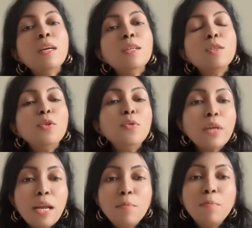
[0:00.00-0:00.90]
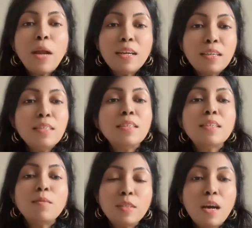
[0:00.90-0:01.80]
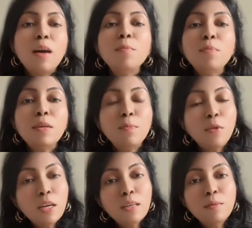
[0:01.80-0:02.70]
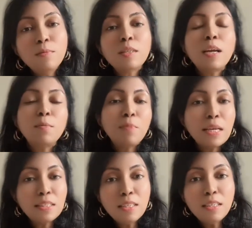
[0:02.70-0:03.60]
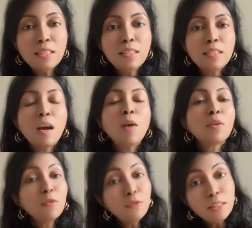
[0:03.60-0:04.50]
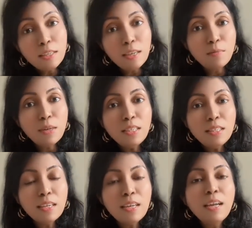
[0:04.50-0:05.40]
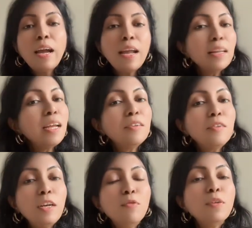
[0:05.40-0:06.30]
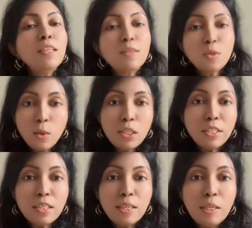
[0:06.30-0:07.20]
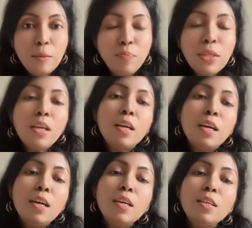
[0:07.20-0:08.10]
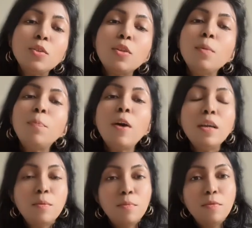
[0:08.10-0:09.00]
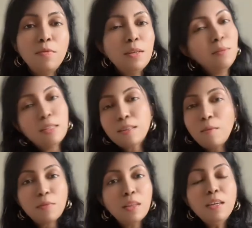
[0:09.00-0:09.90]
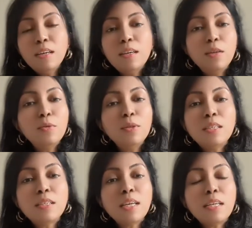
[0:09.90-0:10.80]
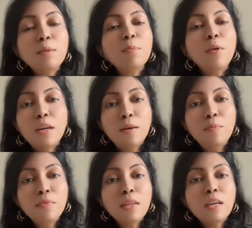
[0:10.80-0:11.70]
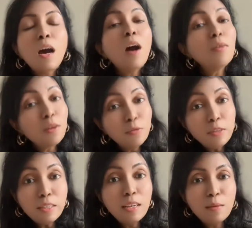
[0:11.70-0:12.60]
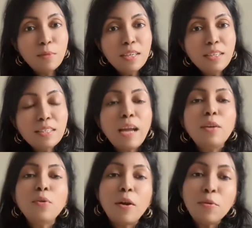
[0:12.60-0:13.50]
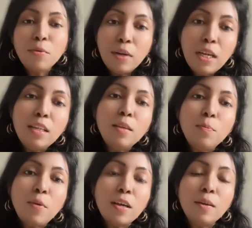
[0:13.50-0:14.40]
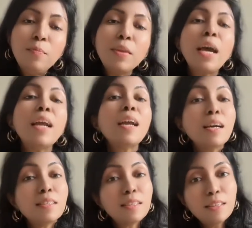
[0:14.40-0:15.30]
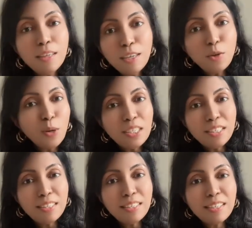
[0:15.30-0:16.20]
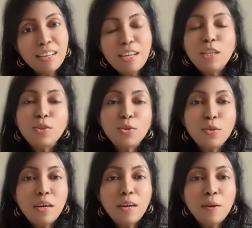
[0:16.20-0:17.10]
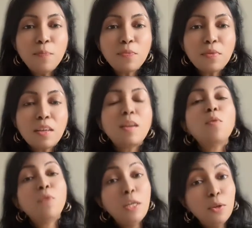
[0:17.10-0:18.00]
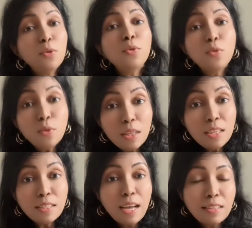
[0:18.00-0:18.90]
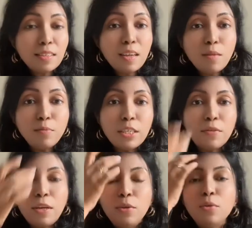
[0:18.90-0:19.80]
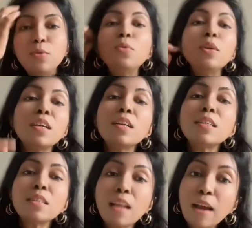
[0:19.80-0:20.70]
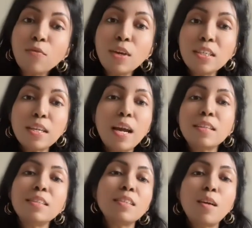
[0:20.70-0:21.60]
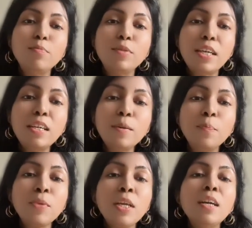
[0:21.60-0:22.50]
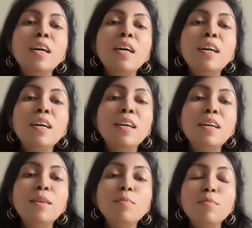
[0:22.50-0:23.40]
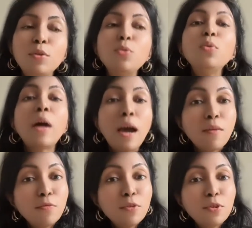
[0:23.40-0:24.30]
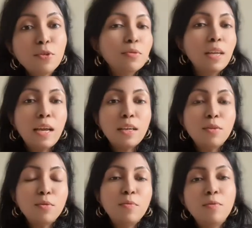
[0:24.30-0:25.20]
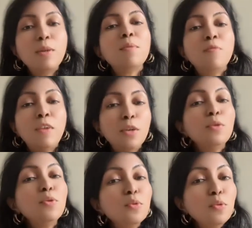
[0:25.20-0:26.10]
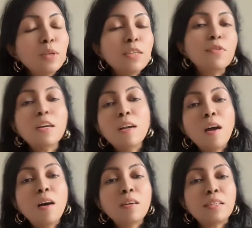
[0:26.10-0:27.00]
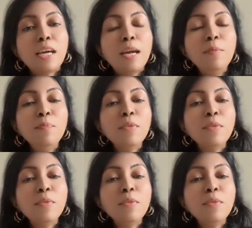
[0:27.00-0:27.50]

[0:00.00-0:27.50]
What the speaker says: So you can practice some sample poems and passages out of the syllabus and get ready for this question. So the poem will be something, you just get a poem out of the syllabus and you have to read the poem and answer the questions. So now when you do this as a subject, when you do English language as a subject, you have to, when you do it for a long time,